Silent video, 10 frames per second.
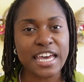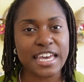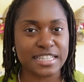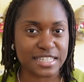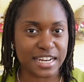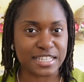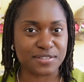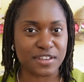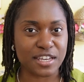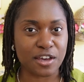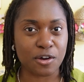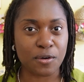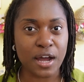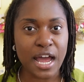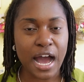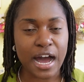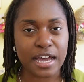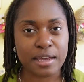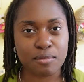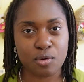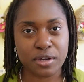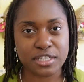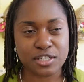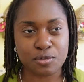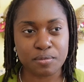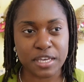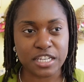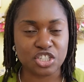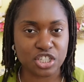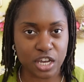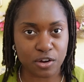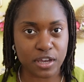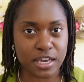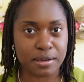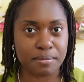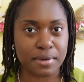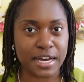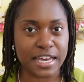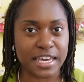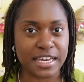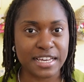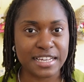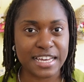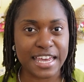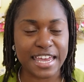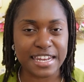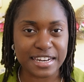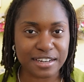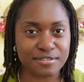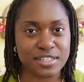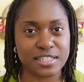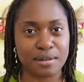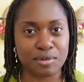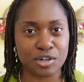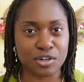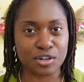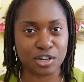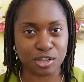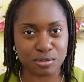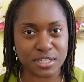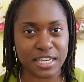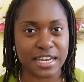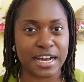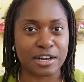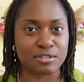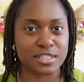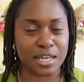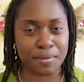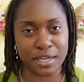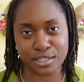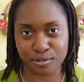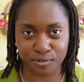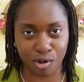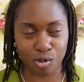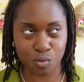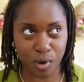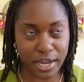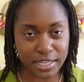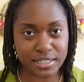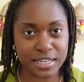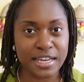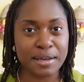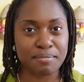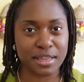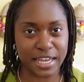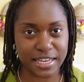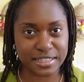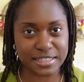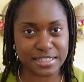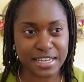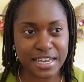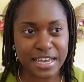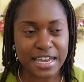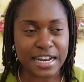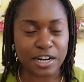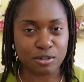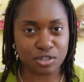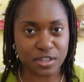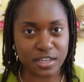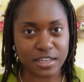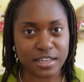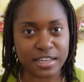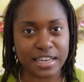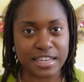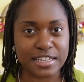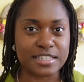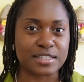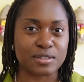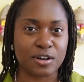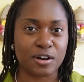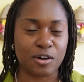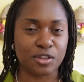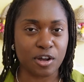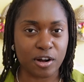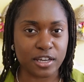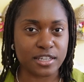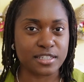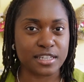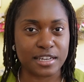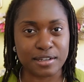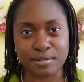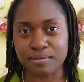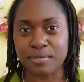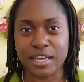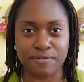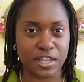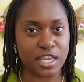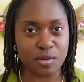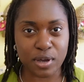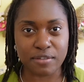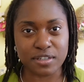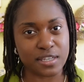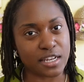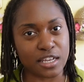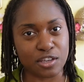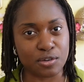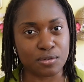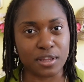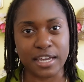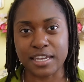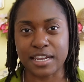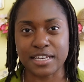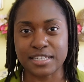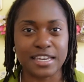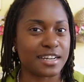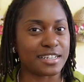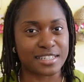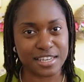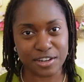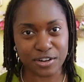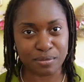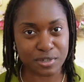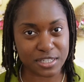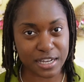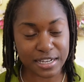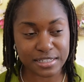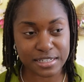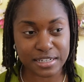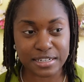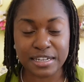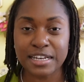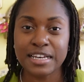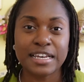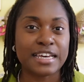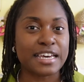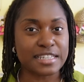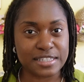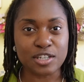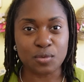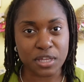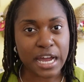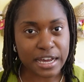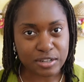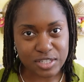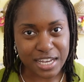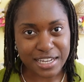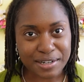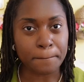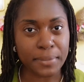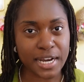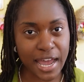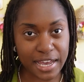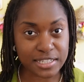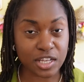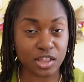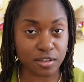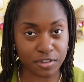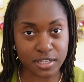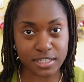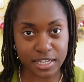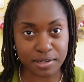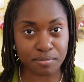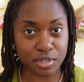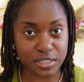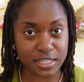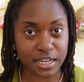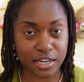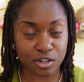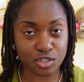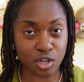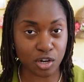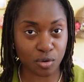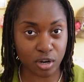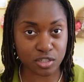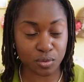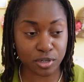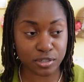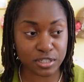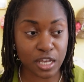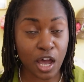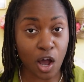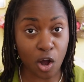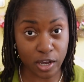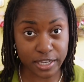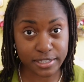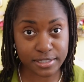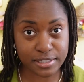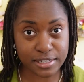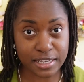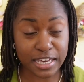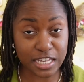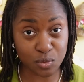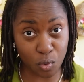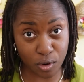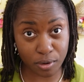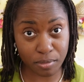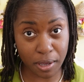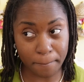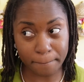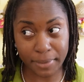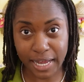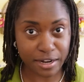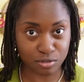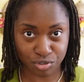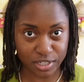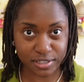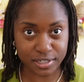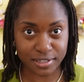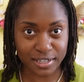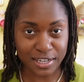In today's video, I am going to be sharing my end of summer, closing it out, stepping into fall right plans. And I know what you're thinking, it is only August and if the heat wave is hitting you like it has hit us here in Wisconsin, it's still really hot outside. But as Olivia Dean puts it in her song Crosswords, August is warm, but I don't trust it,